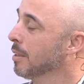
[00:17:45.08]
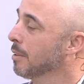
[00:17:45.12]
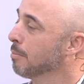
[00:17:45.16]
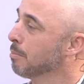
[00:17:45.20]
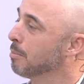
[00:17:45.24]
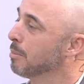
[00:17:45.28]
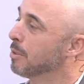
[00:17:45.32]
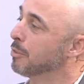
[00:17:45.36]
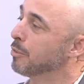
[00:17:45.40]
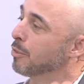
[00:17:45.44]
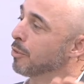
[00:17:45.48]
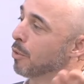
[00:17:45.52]

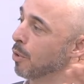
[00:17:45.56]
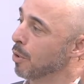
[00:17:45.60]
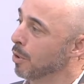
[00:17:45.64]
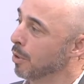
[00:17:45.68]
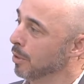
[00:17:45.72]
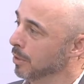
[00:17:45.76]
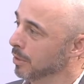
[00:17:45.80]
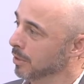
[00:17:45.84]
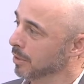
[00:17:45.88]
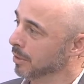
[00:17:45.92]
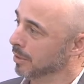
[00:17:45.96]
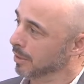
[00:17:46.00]

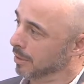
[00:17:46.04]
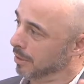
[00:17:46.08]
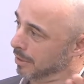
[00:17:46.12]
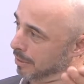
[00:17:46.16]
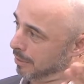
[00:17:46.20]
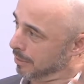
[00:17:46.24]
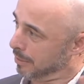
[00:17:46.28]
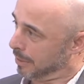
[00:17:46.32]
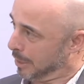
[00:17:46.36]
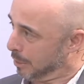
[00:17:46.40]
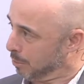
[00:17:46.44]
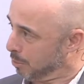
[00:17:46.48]
Before,
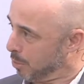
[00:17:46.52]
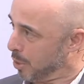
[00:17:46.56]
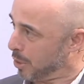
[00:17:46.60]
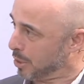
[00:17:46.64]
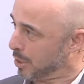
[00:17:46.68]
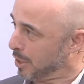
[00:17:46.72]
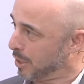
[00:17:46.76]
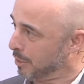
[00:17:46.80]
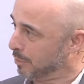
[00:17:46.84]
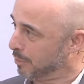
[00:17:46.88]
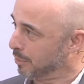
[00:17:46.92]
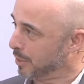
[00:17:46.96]
it
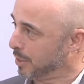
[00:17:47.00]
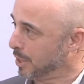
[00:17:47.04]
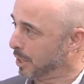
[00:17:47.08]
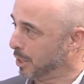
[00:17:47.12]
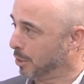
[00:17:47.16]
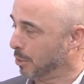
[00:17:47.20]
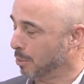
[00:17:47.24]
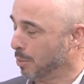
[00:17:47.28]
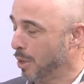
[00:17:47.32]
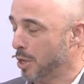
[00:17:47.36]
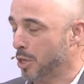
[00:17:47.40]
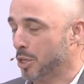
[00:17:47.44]
was a different
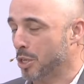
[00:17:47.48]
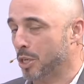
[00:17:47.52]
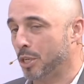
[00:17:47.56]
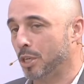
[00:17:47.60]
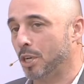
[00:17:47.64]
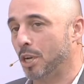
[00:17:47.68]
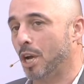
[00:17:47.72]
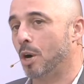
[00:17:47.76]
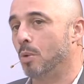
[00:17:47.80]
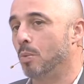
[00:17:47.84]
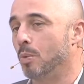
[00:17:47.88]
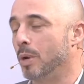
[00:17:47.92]
situation.
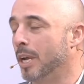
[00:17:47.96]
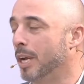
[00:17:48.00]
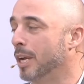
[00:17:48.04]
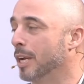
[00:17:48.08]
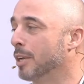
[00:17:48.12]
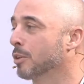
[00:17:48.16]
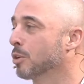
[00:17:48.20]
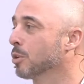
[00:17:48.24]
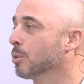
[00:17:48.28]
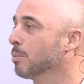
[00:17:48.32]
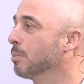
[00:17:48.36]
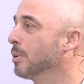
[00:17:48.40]
Now we
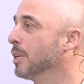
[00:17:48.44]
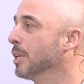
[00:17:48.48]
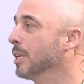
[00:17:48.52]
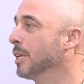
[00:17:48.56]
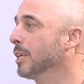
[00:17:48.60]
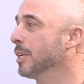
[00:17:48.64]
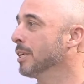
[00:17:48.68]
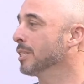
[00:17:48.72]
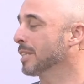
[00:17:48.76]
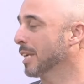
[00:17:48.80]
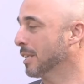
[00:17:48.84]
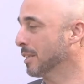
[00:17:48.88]
had to
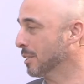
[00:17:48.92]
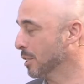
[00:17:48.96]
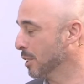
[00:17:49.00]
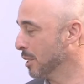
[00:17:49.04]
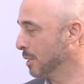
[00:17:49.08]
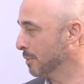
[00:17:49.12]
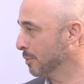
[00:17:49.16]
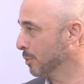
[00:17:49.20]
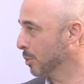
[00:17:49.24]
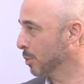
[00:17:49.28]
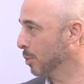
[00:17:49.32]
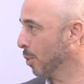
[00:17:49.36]
be
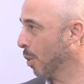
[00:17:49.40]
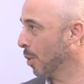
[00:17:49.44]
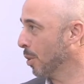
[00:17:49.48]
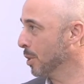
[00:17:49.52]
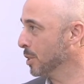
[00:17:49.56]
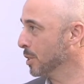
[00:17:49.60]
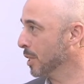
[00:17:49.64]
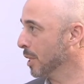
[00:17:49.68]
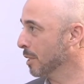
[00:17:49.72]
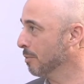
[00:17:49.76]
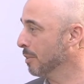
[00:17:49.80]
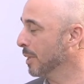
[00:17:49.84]
sensitive to
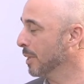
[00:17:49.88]
noise, and